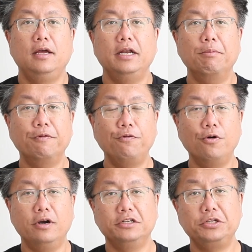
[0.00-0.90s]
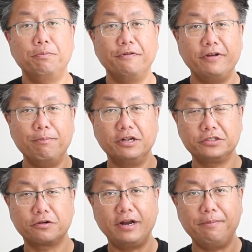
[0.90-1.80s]
Number 4, to prevent
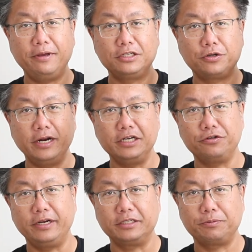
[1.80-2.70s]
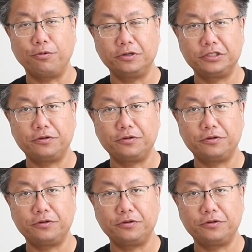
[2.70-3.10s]
muscle cramping, try to drink sports